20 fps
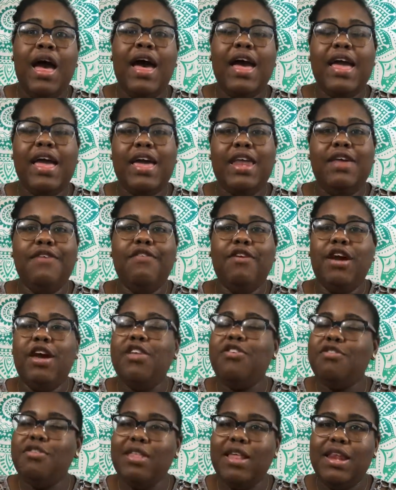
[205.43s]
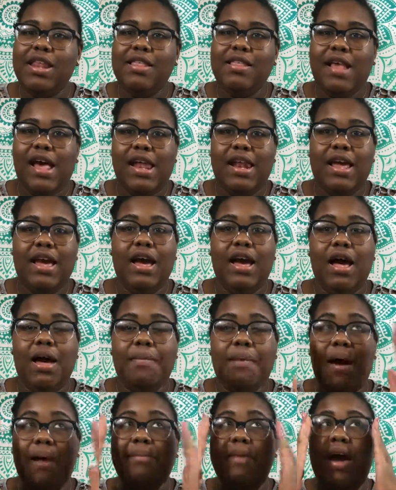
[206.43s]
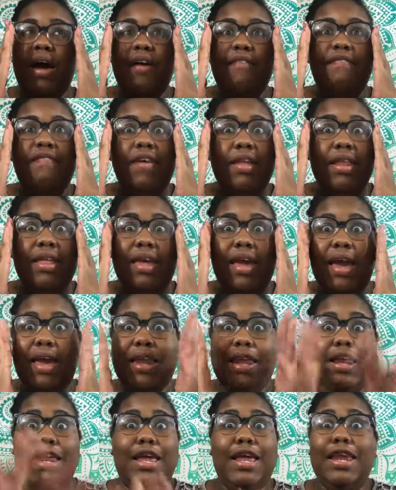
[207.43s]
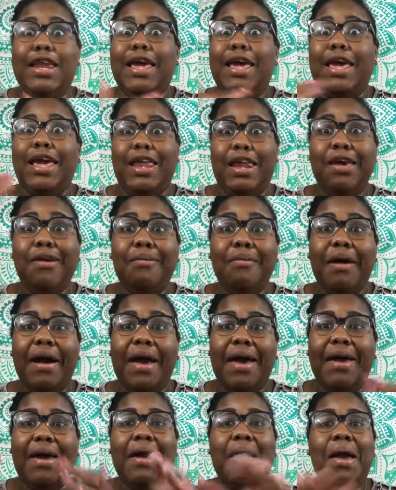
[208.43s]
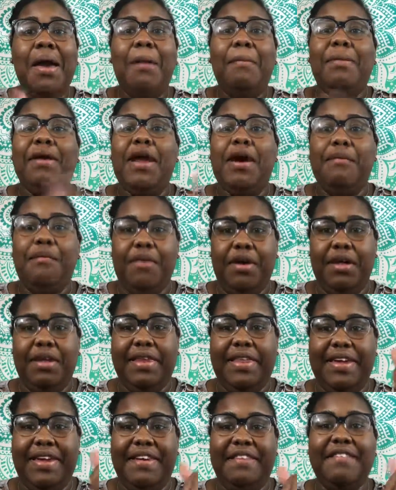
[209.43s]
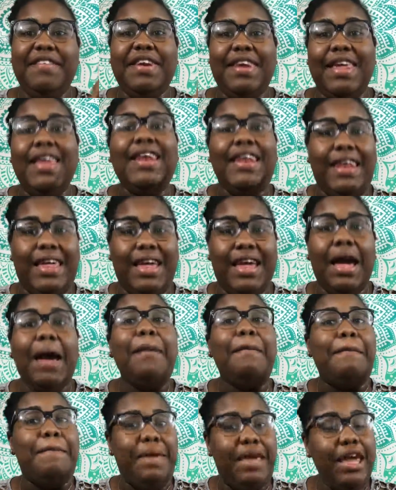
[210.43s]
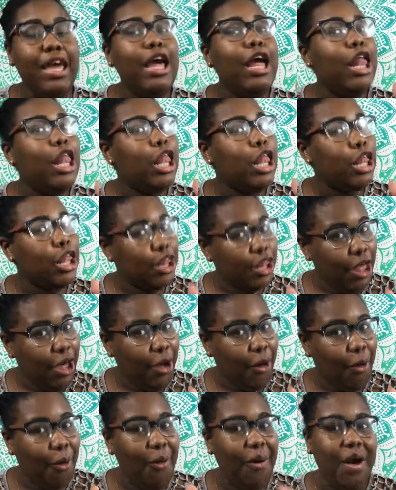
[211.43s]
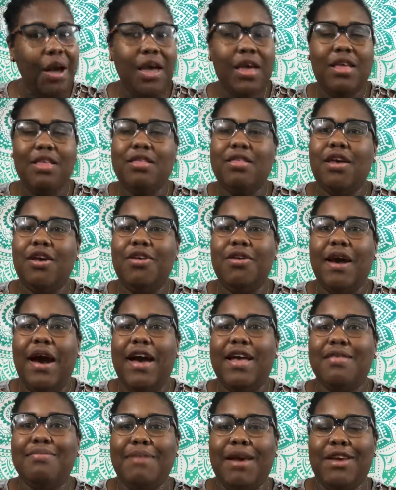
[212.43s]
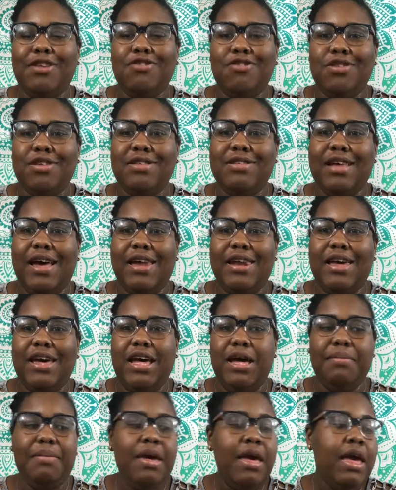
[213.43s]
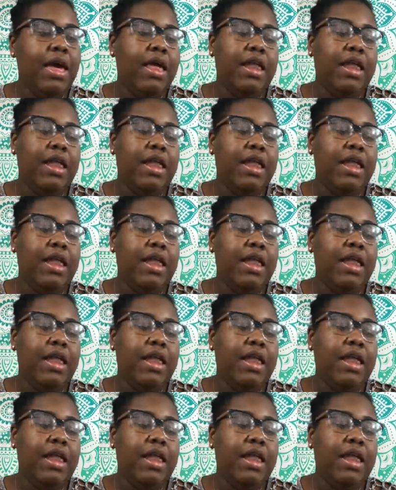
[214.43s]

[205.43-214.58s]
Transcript: Again, if you're interested in signing up, I'm not affiliated in any way, but I will leave the link below. And so you guys make sure to sign up.